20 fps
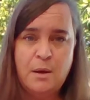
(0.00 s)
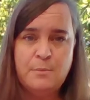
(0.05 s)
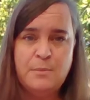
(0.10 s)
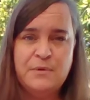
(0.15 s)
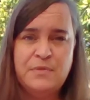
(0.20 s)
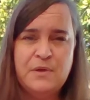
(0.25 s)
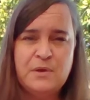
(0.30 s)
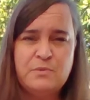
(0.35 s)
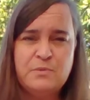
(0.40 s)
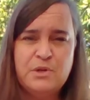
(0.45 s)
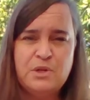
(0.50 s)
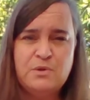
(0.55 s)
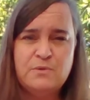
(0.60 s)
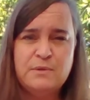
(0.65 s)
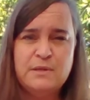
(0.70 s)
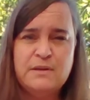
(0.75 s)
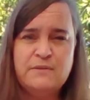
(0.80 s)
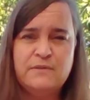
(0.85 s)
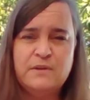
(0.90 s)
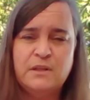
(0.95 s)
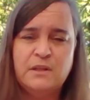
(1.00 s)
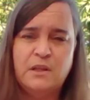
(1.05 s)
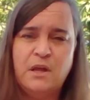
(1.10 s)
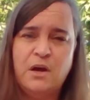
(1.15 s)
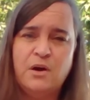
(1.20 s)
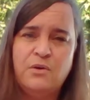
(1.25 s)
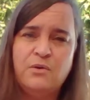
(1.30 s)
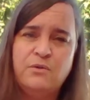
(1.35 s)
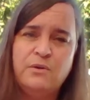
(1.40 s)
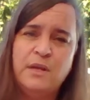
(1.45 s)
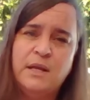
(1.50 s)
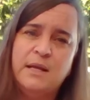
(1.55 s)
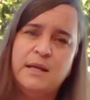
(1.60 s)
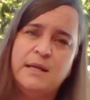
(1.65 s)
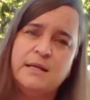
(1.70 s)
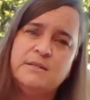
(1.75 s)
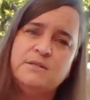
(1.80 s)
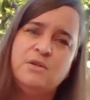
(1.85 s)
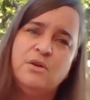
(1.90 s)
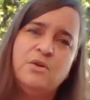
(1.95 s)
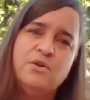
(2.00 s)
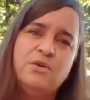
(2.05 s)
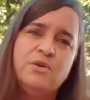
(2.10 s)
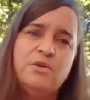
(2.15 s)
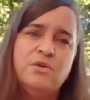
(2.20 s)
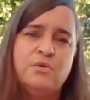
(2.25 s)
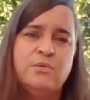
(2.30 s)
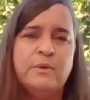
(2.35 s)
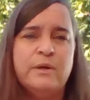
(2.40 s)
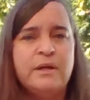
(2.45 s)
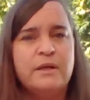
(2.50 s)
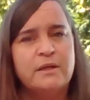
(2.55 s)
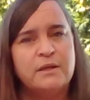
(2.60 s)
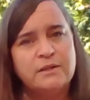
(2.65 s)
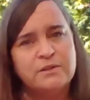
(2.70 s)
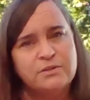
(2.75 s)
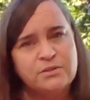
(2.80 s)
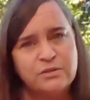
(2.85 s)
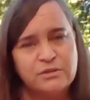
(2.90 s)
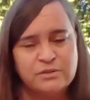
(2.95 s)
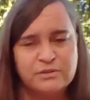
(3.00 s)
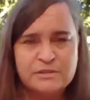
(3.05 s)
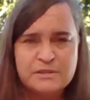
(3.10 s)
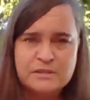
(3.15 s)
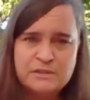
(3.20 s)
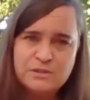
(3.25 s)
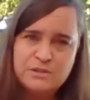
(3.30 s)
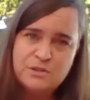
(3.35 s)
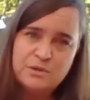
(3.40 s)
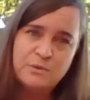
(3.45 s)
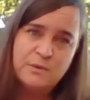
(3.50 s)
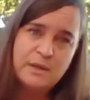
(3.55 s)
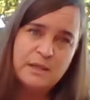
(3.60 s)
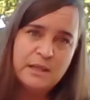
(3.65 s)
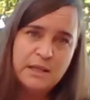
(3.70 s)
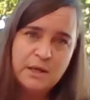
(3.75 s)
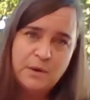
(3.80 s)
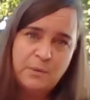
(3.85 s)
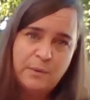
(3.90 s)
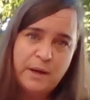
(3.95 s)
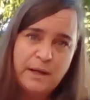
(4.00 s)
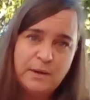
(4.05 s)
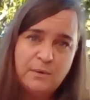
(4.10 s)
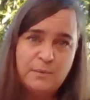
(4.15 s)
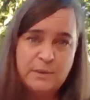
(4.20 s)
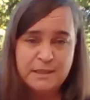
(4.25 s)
But then when you leave it alone, it gets all gooey and it turns into a liquid